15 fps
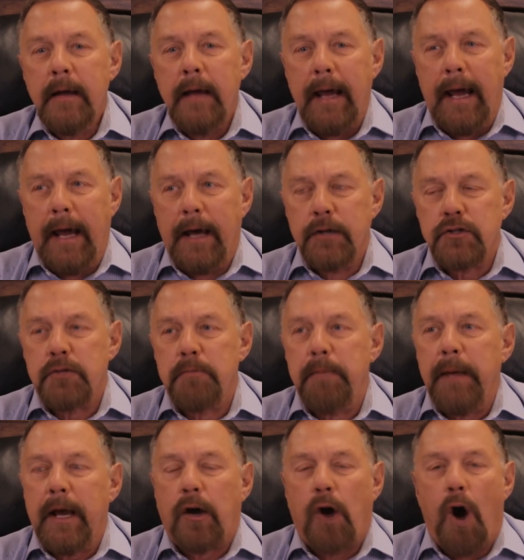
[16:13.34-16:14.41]
is
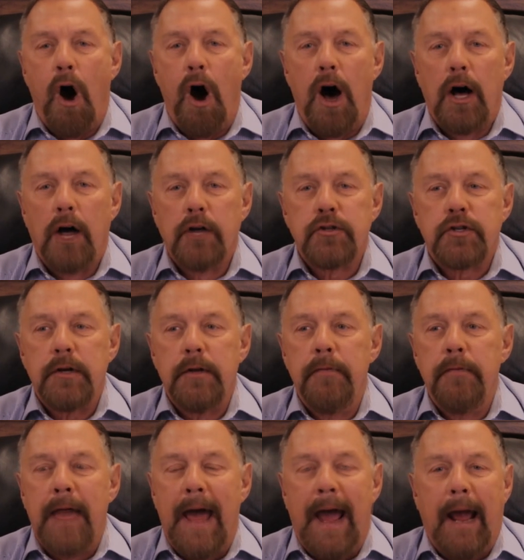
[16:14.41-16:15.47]
because
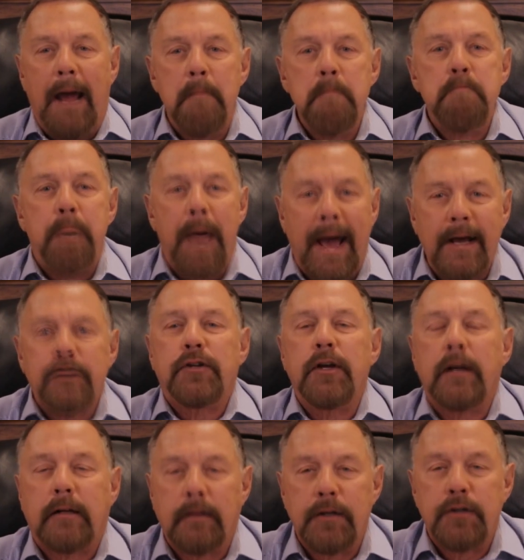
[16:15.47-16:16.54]
they
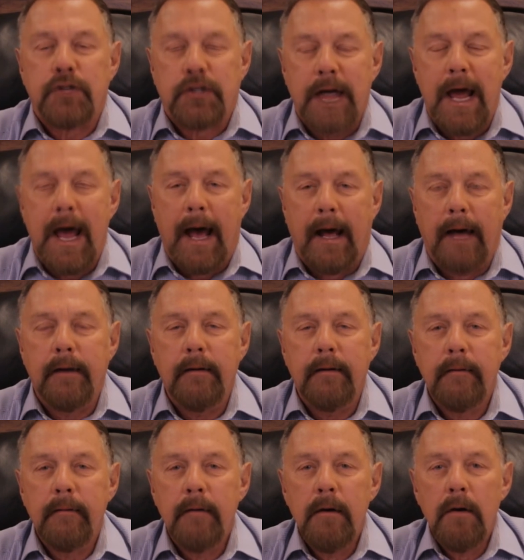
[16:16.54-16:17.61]
basically said,
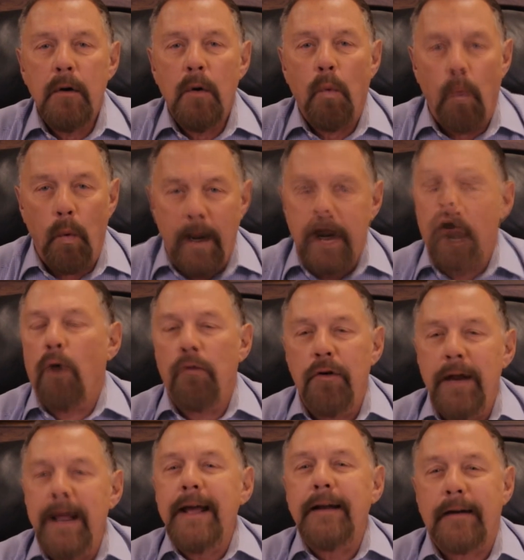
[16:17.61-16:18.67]
we don't
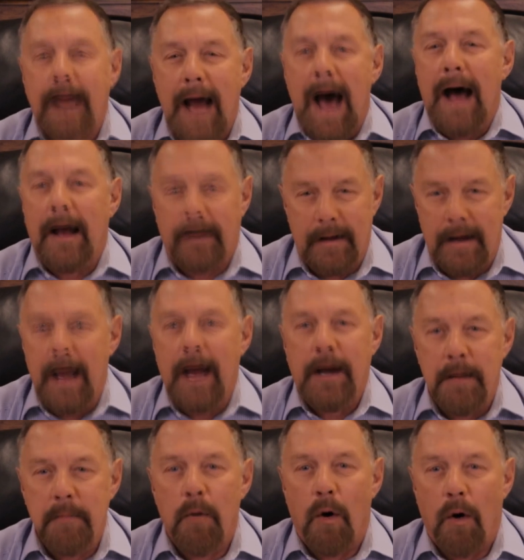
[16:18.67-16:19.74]
need God
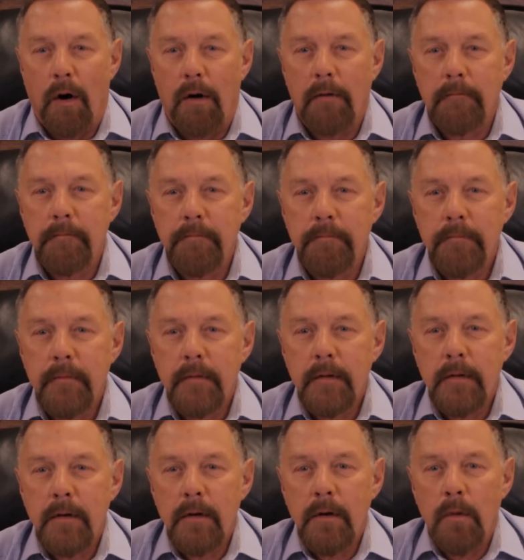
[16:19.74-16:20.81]
anymore.
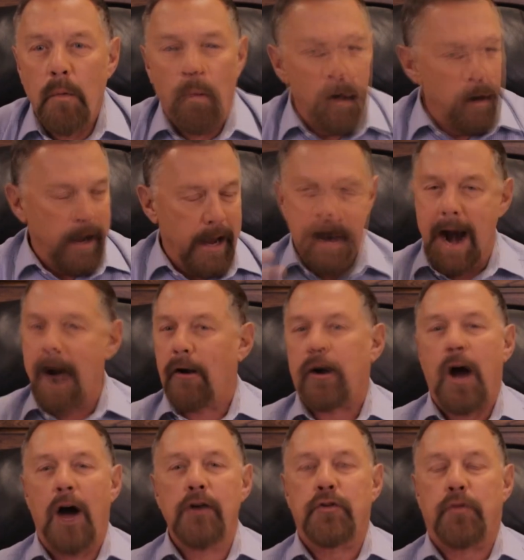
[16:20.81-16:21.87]
We're in our
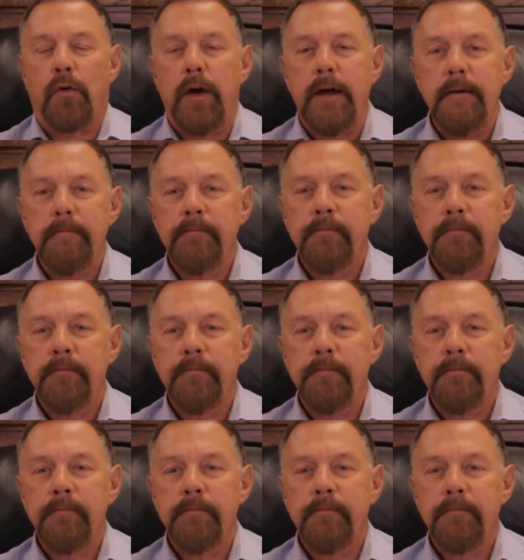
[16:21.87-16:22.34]
country,